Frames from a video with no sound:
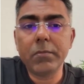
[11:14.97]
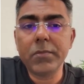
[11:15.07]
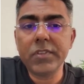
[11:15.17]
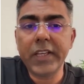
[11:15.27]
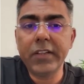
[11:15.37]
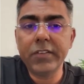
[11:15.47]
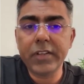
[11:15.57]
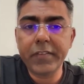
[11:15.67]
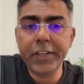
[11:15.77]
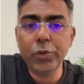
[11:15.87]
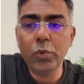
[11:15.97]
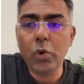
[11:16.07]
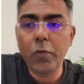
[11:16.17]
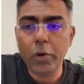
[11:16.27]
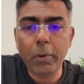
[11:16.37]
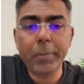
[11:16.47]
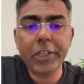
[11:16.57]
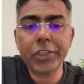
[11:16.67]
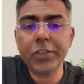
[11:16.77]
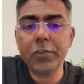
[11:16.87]
sales revenue from
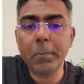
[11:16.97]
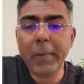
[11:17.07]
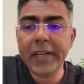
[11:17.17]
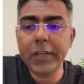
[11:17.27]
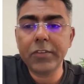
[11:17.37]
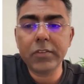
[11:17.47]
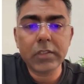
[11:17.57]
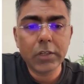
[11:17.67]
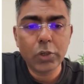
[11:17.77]
operations minus